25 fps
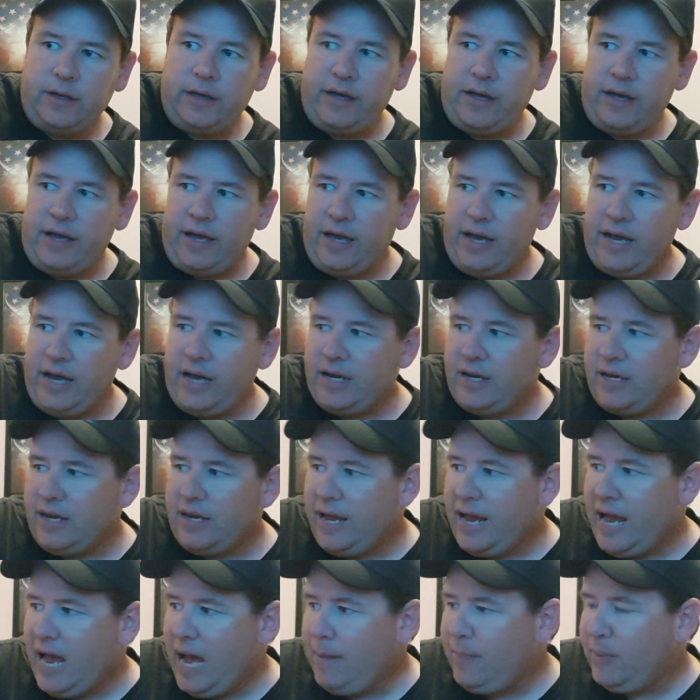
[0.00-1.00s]
And
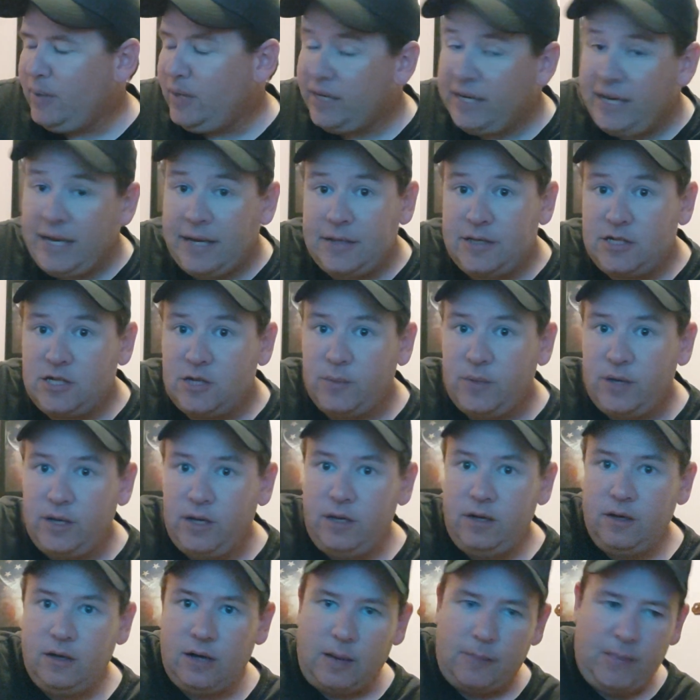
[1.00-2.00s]
it happened again to
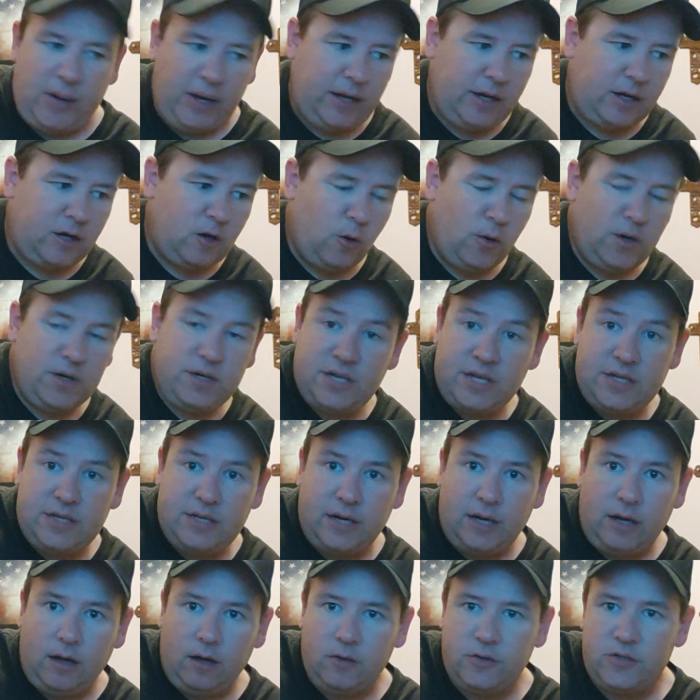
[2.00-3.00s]
me. I'm not going to go in
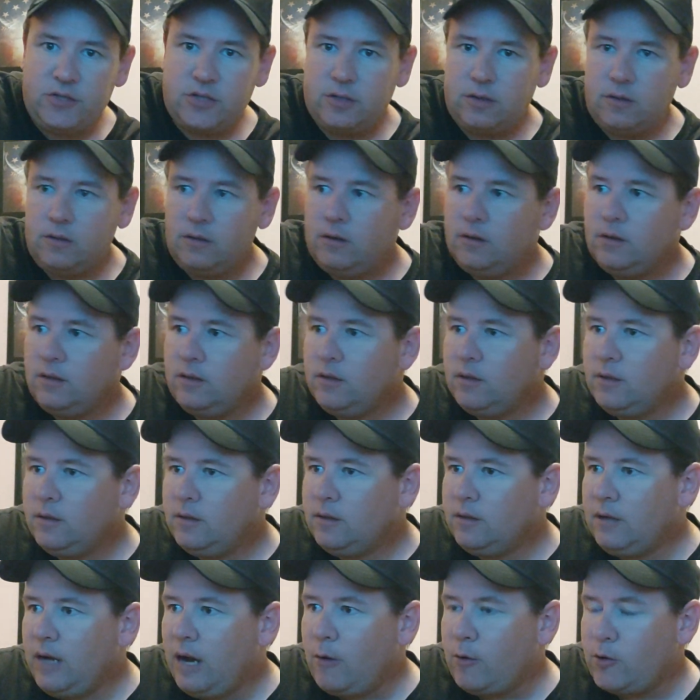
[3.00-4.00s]
details.
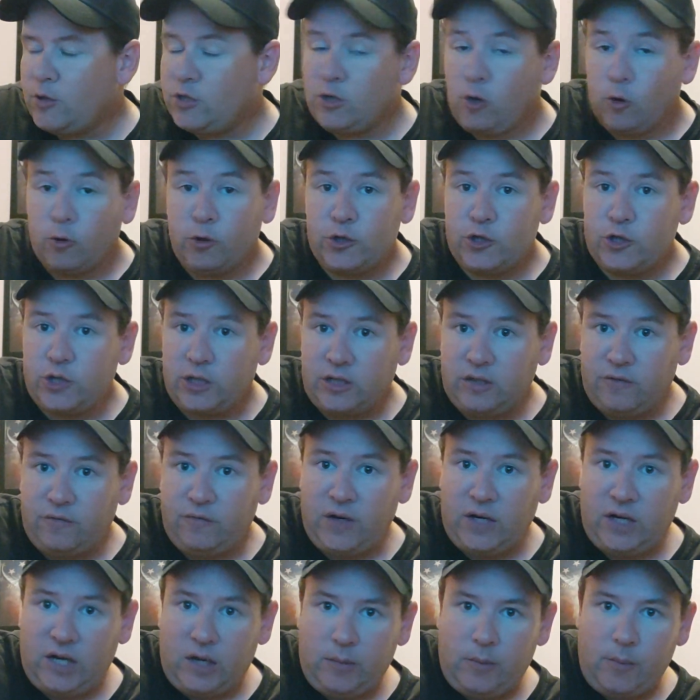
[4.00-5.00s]
I was told to shut the
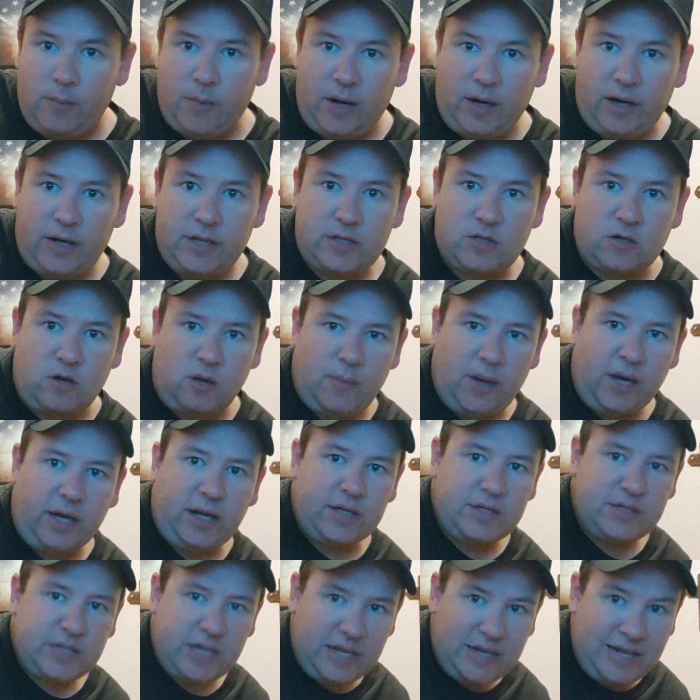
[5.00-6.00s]
fuck up about it, so I'm not
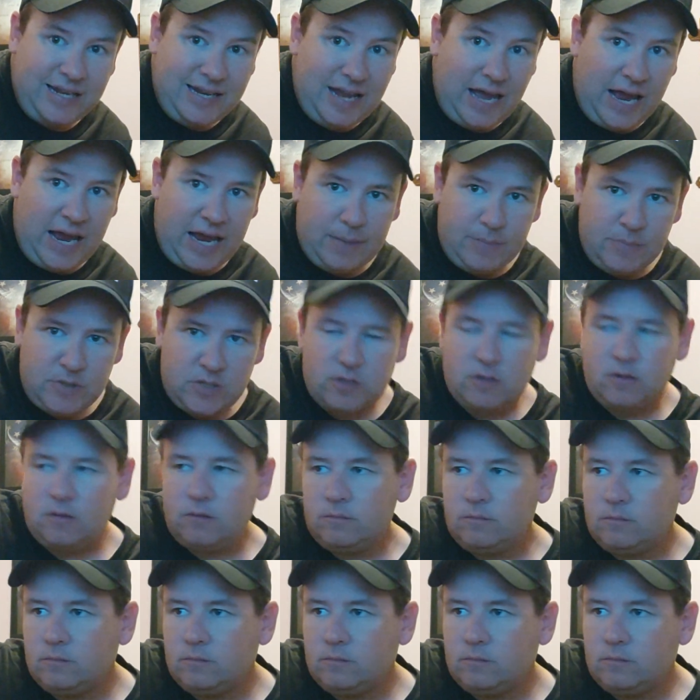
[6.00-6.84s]
going to say any names.